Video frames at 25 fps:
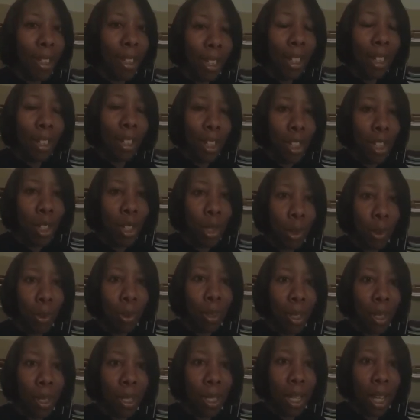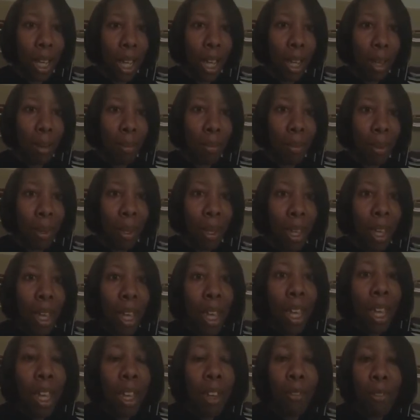It'll get you through this time.
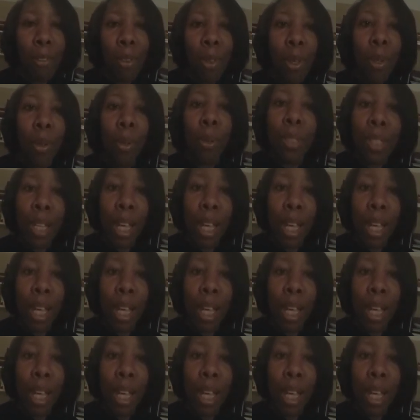If you